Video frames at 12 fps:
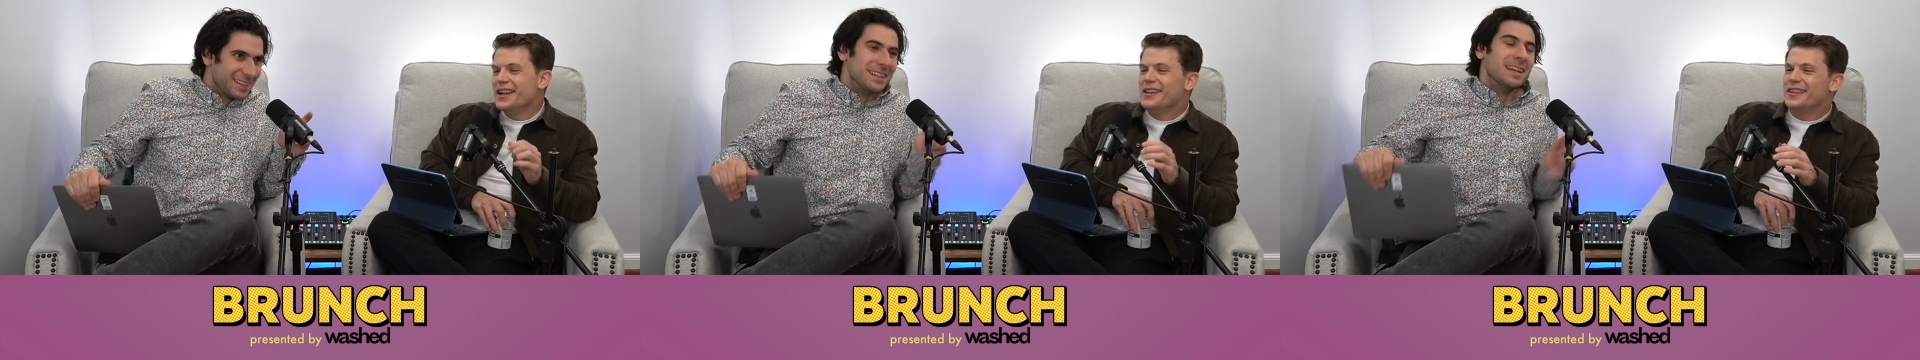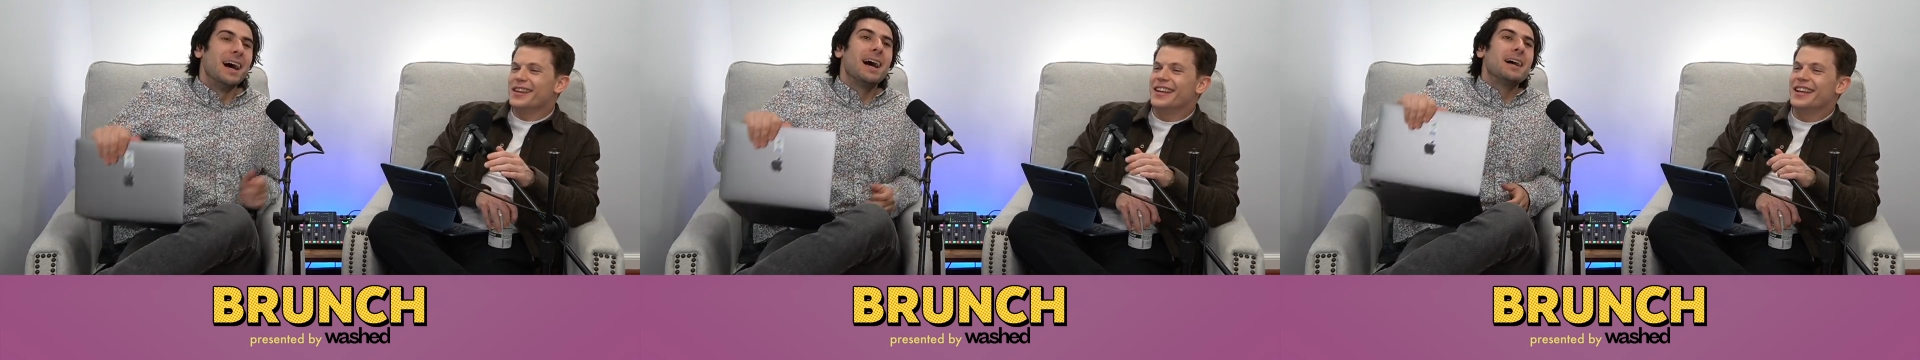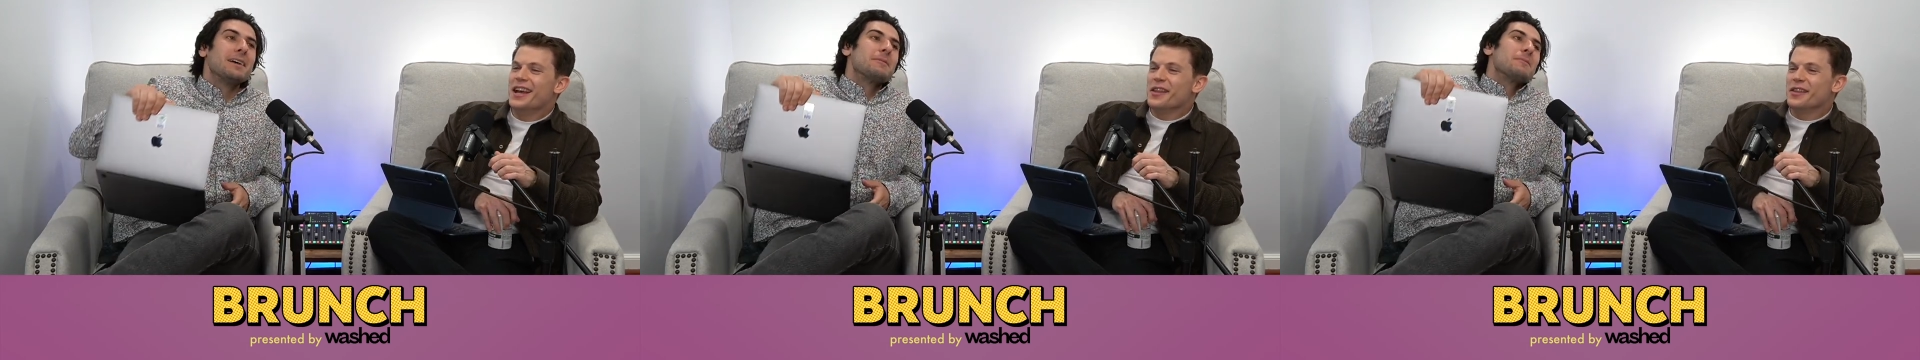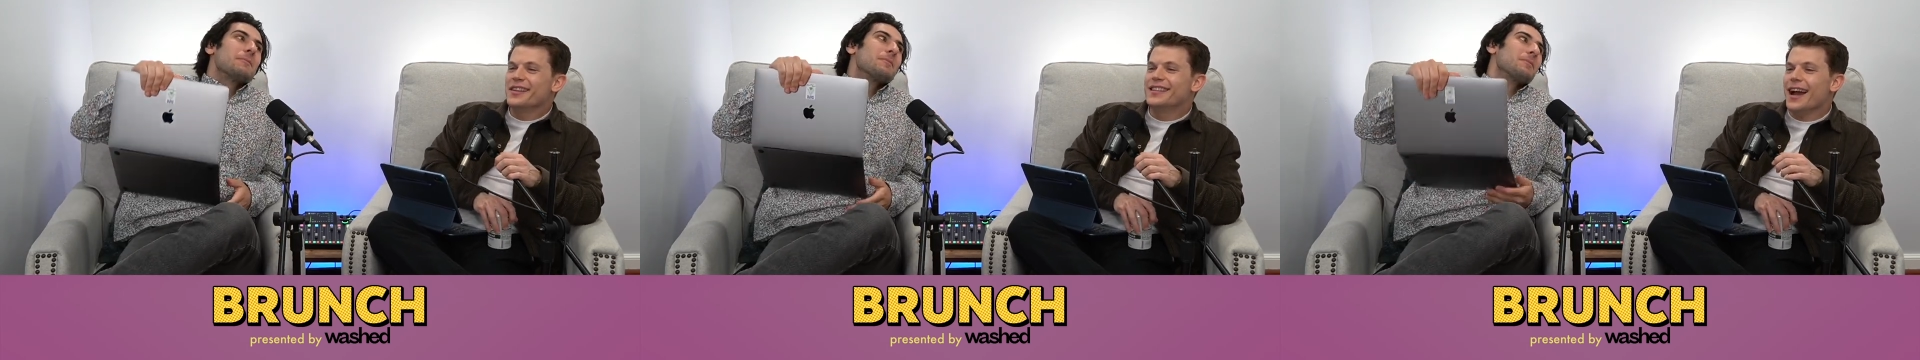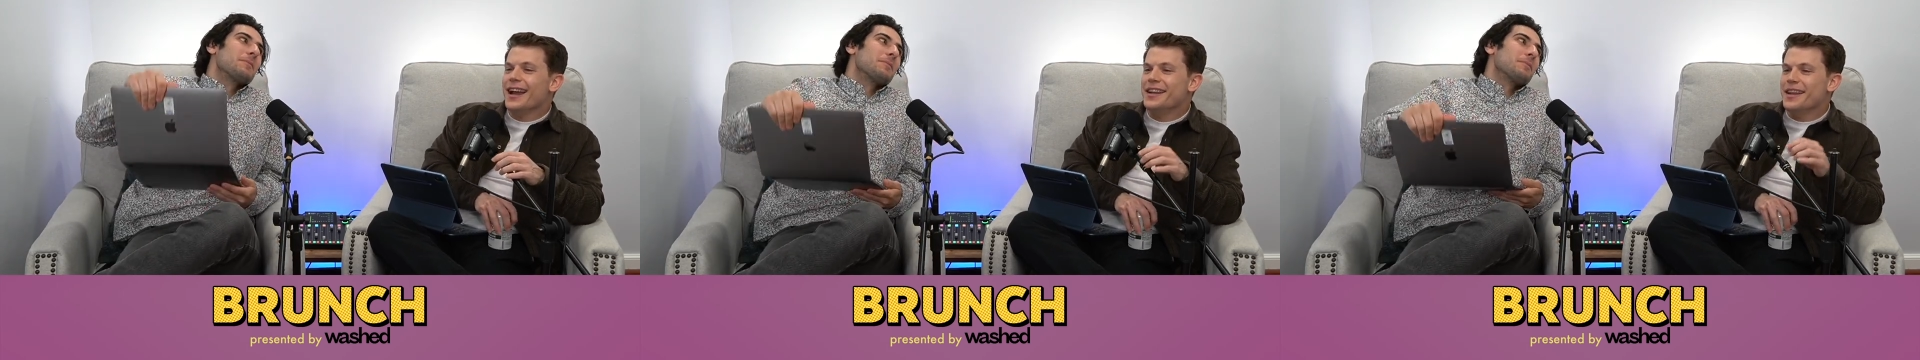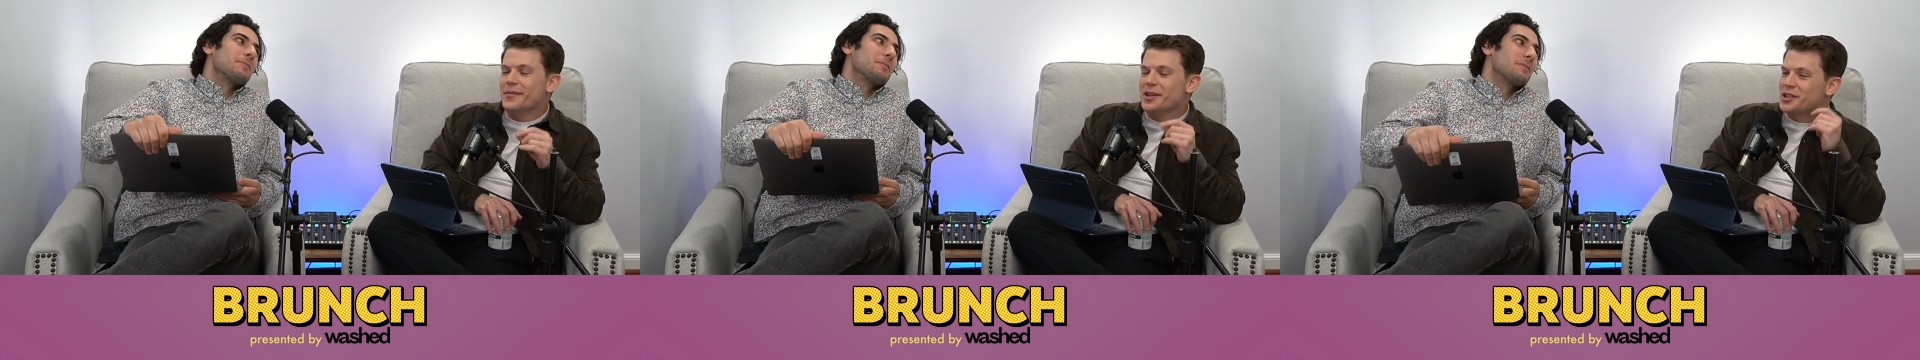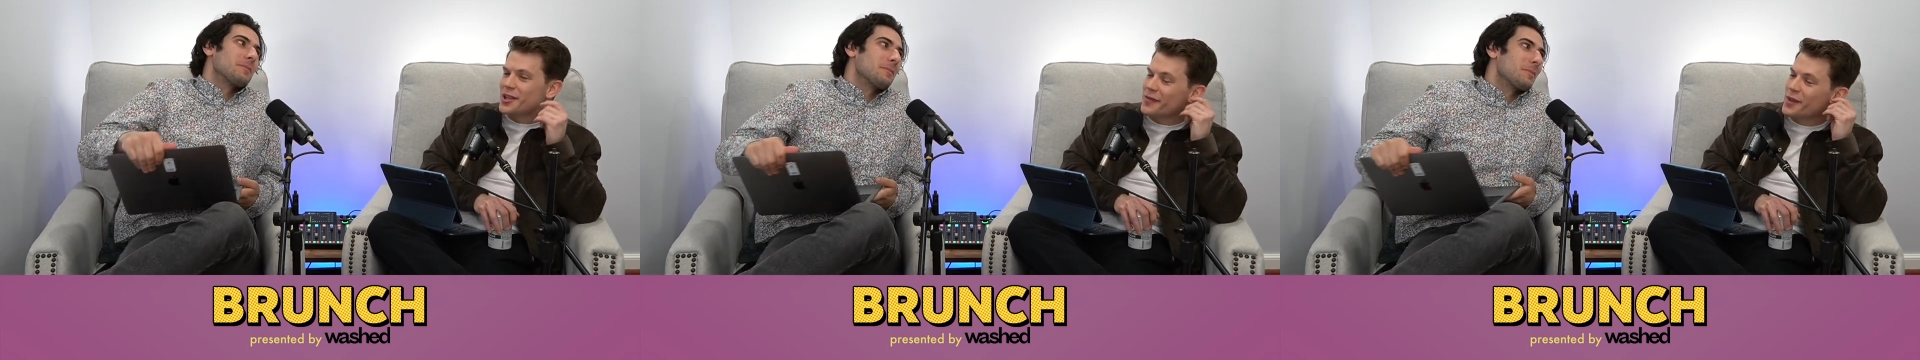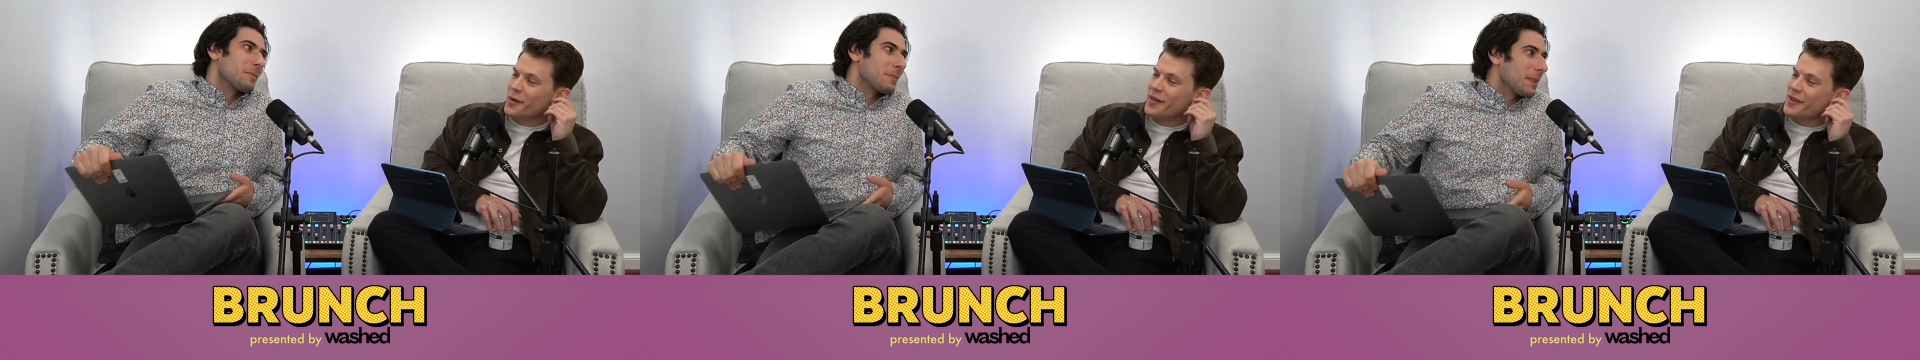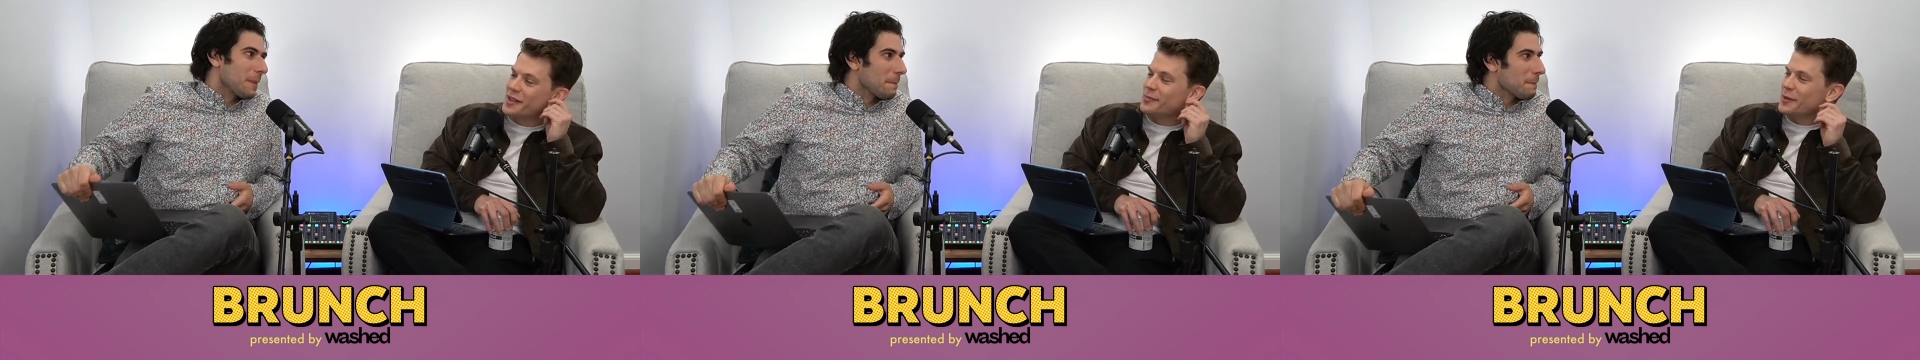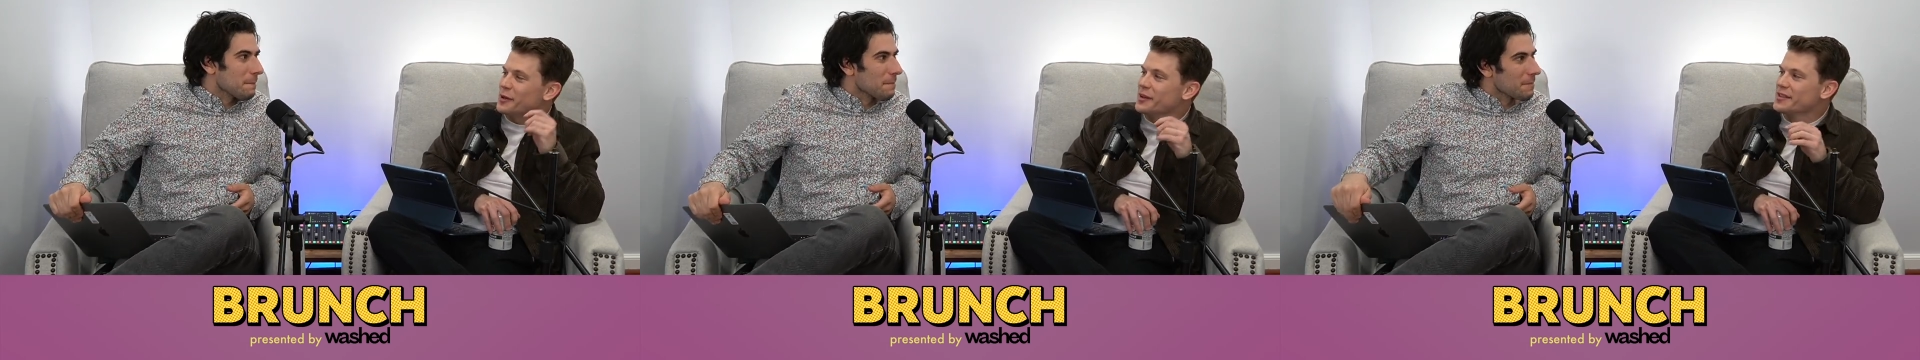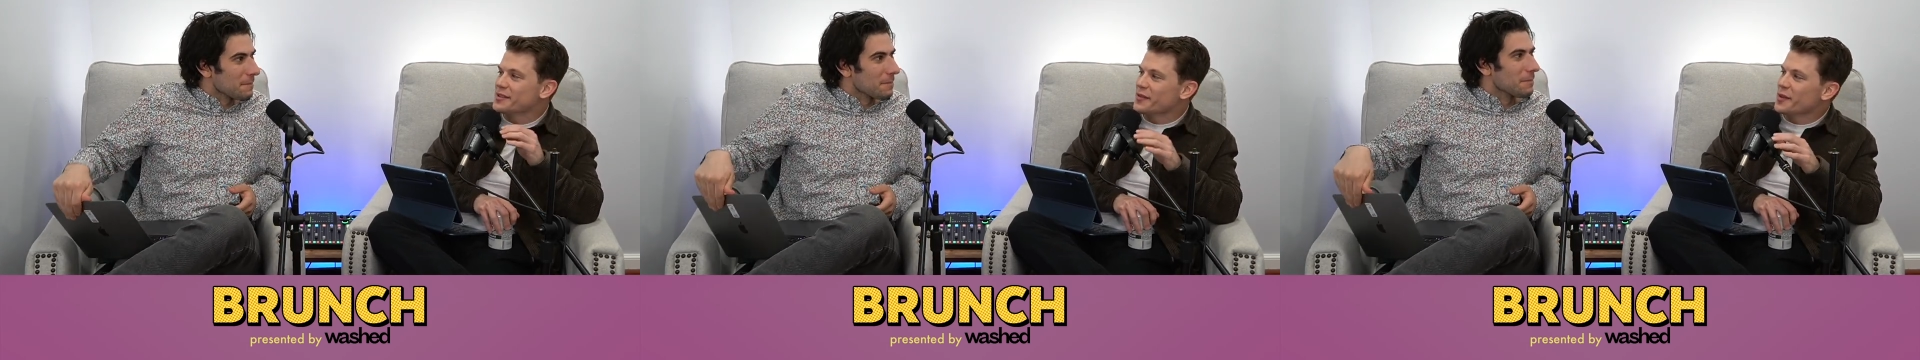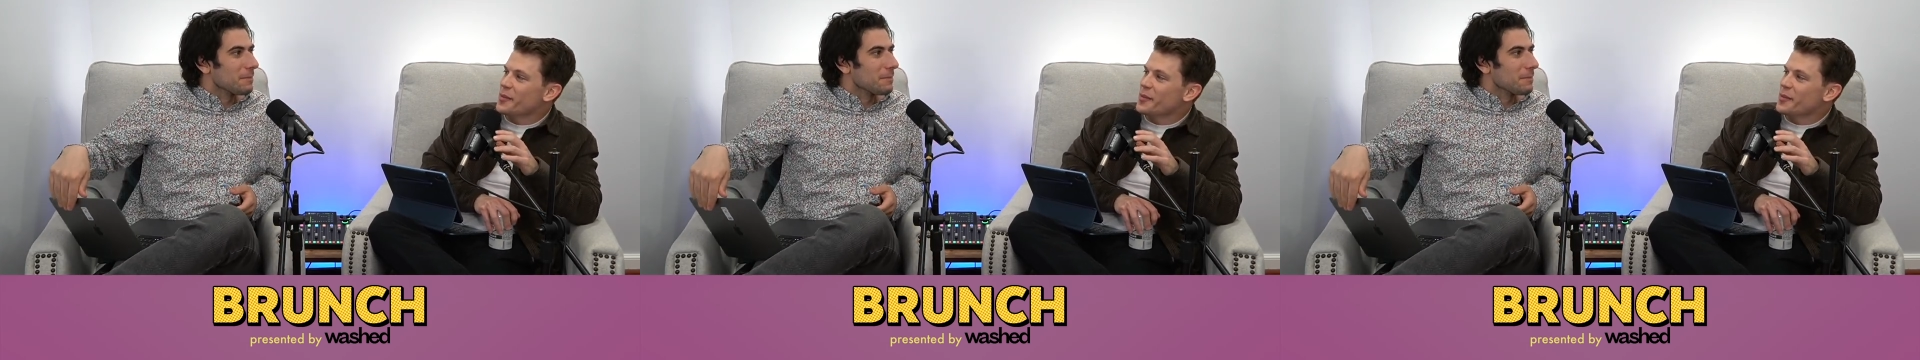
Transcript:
Speaker 1: The, the dynamic shift that we've experienced over the